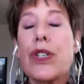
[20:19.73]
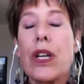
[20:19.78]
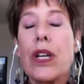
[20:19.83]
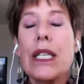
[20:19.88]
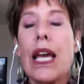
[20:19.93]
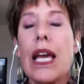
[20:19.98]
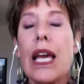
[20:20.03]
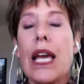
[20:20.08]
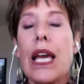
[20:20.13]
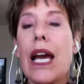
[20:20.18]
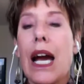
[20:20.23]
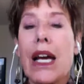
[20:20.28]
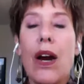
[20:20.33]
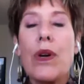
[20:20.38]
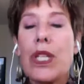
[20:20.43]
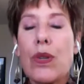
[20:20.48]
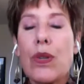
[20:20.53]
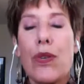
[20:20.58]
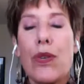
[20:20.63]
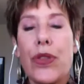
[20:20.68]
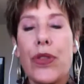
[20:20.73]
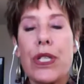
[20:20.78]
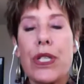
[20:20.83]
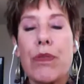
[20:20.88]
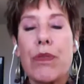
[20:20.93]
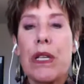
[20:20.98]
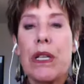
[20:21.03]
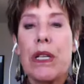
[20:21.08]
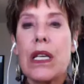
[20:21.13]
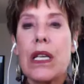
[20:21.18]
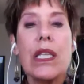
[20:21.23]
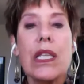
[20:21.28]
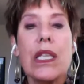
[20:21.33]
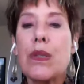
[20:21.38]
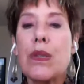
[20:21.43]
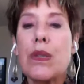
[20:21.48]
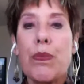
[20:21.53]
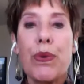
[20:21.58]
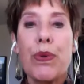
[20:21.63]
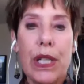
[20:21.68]
going to say, I always quote this because I
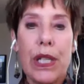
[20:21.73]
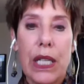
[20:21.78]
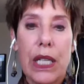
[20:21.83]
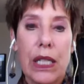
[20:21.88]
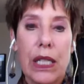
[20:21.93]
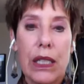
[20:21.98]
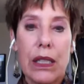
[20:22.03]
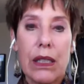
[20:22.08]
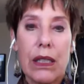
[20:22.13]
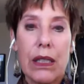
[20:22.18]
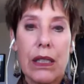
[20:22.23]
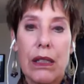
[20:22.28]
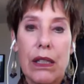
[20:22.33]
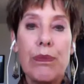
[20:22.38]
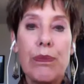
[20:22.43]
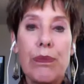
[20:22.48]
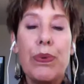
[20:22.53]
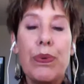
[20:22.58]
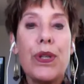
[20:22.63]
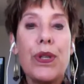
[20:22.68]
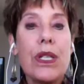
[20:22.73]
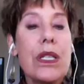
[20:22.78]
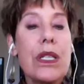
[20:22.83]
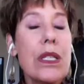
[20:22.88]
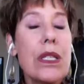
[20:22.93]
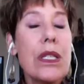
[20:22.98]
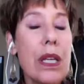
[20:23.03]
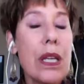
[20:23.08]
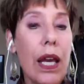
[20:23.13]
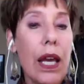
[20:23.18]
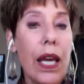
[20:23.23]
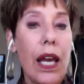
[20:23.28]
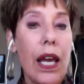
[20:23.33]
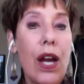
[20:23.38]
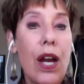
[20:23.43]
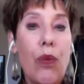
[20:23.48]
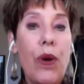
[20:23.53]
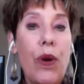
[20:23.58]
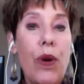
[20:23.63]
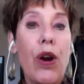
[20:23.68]
think it's brilliant. The Buddhists say,
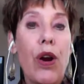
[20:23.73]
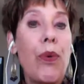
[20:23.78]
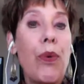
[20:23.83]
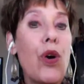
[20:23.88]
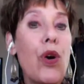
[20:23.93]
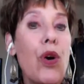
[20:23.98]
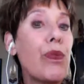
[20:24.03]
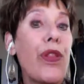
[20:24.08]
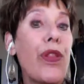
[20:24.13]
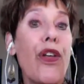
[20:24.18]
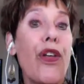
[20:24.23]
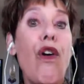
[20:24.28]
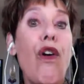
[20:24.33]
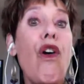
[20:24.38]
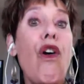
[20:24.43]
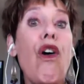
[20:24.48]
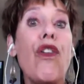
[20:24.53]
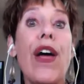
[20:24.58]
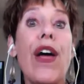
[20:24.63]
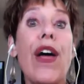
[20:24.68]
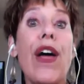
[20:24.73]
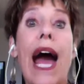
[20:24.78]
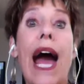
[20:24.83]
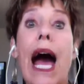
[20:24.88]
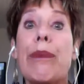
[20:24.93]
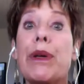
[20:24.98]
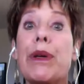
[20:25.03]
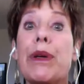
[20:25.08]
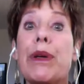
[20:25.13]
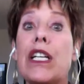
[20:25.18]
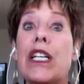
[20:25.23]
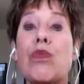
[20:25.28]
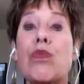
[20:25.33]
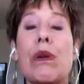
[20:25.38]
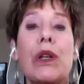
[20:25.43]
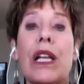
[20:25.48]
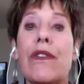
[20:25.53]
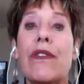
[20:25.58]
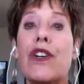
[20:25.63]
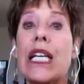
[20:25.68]
we are born with all the happiness we
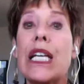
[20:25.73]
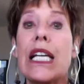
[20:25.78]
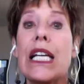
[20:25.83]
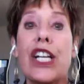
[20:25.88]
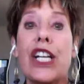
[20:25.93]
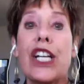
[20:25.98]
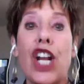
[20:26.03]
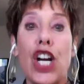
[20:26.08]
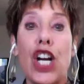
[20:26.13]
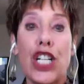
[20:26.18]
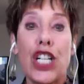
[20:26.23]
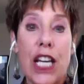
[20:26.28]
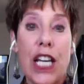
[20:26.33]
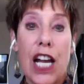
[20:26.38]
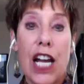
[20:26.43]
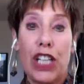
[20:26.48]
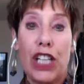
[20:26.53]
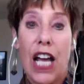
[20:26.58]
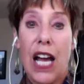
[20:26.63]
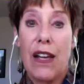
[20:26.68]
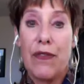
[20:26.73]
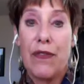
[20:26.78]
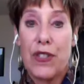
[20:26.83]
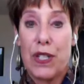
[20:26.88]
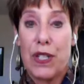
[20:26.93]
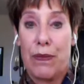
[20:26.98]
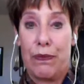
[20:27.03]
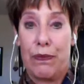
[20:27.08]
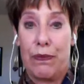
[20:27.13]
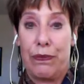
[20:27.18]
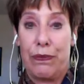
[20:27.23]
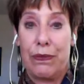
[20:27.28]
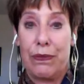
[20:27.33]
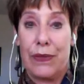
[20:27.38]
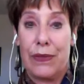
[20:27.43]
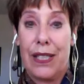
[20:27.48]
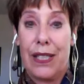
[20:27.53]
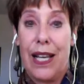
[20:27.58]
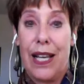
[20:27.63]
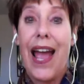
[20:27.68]
will ever need in our entire lives,
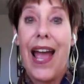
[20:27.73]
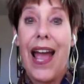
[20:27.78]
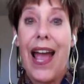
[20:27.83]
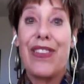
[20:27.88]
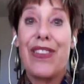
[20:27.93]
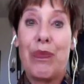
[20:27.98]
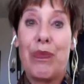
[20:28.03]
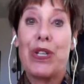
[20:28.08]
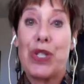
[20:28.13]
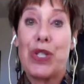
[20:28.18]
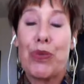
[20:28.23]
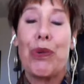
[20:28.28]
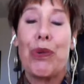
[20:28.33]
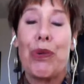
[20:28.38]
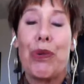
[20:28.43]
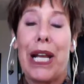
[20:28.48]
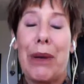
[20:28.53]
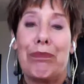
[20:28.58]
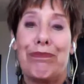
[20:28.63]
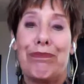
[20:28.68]
and then we screw it up.